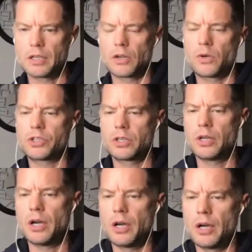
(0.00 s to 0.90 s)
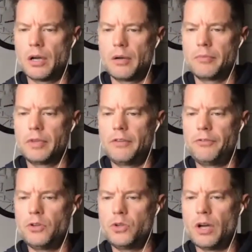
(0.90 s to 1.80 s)
a question. If
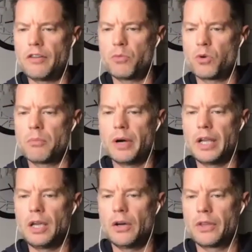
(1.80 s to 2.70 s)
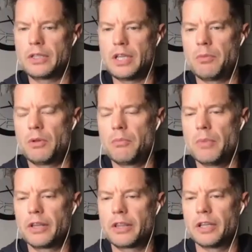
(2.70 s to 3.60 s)
you do have more money on the table
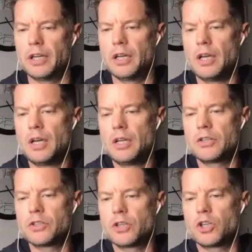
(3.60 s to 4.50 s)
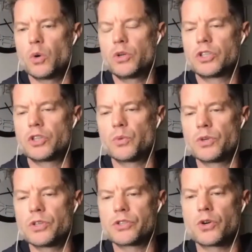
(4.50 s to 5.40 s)
monthly, does it go into the
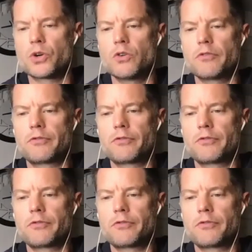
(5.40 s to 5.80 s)
reserve?